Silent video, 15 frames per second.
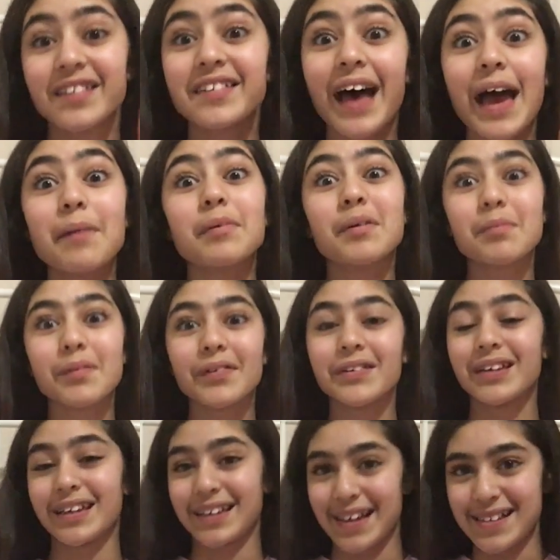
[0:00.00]

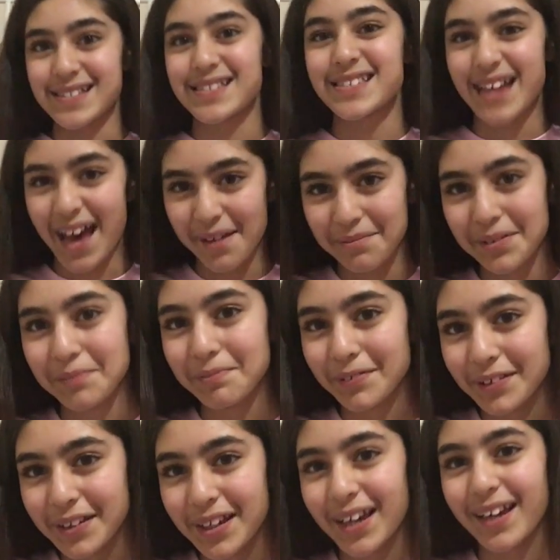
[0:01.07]
Cyberbullying. Yes,
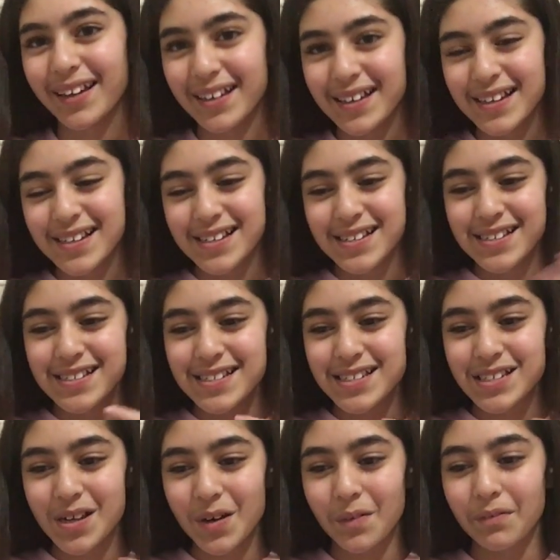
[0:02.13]
cyberbullying.
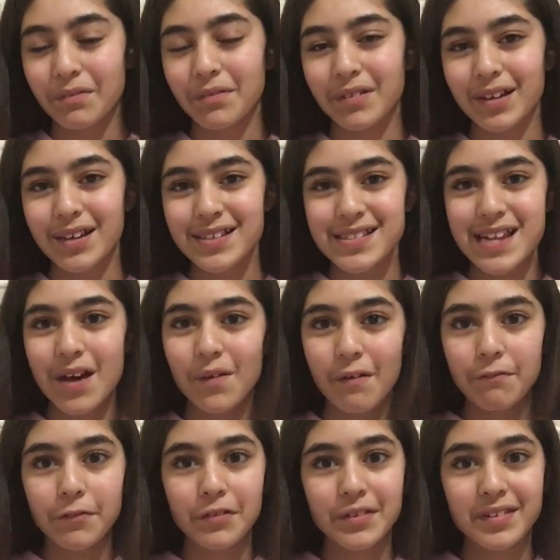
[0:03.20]
So, because now
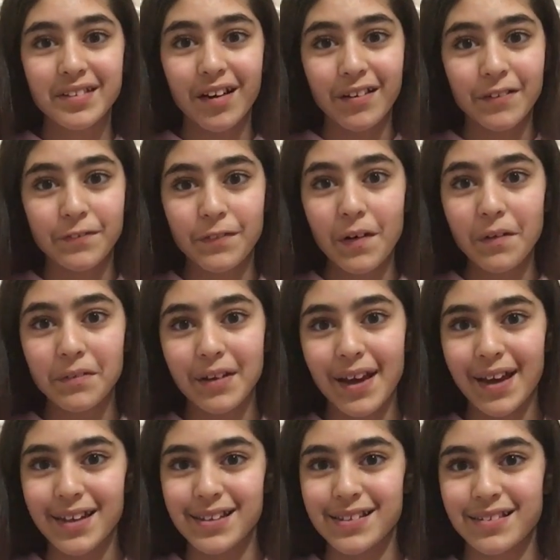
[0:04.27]
everyone's got a phone
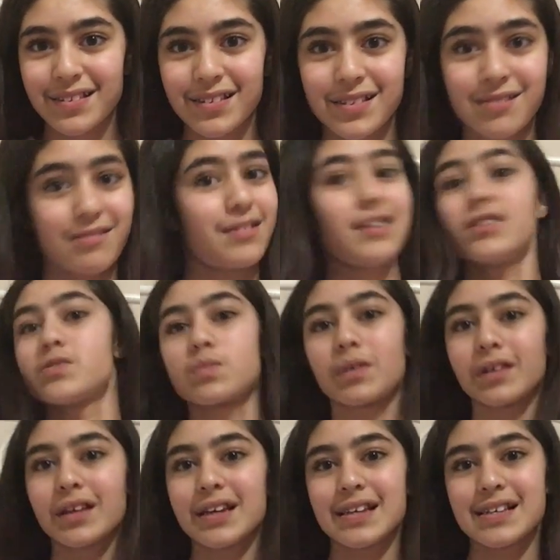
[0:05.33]
and it's
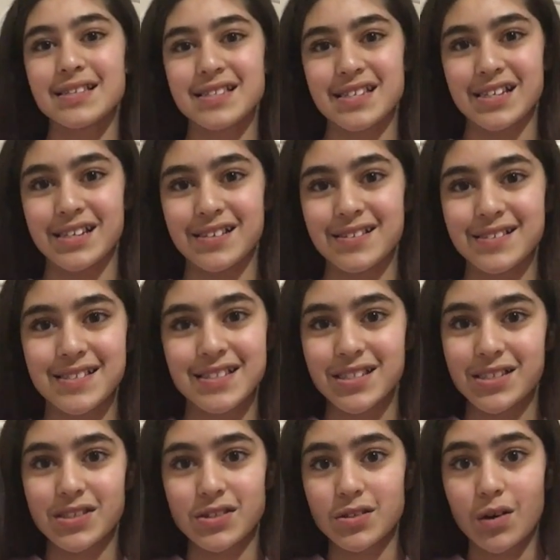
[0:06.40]
really easy to
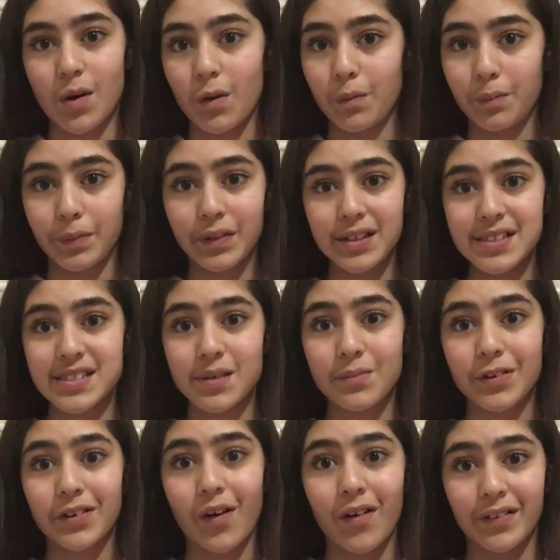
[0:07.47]
just go bully
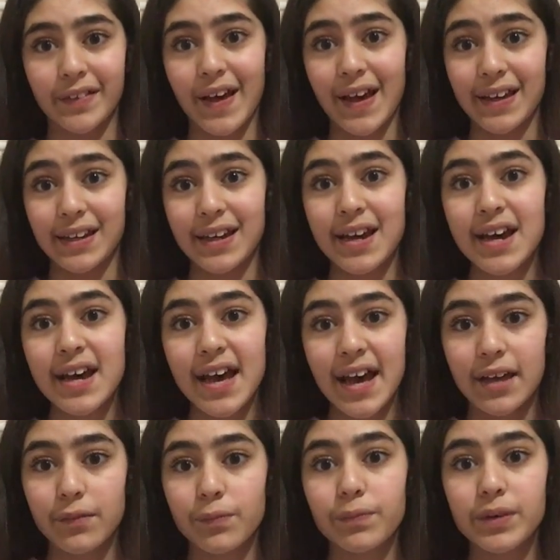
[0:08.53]
someone online.
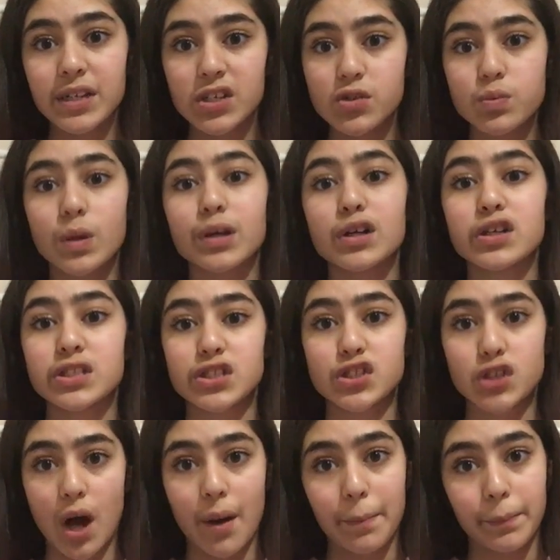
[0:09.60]
And we just want to
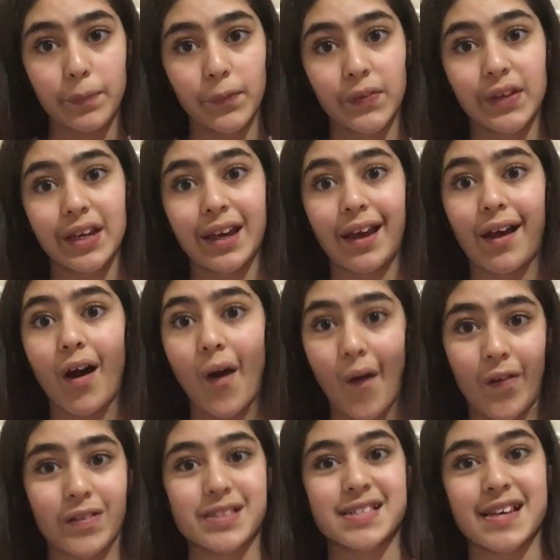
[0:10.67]
stop bullying
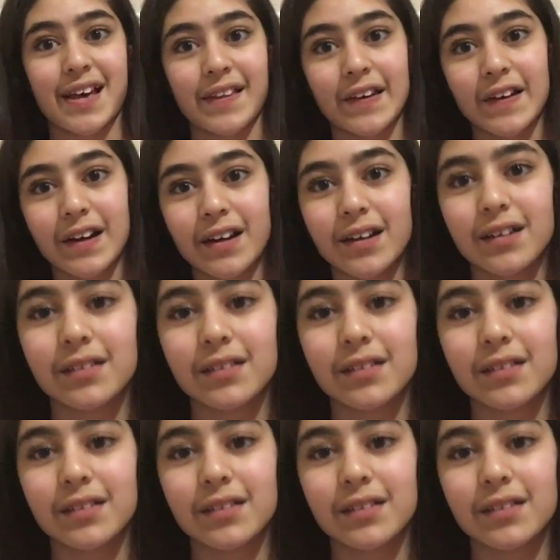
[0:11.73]
altogether.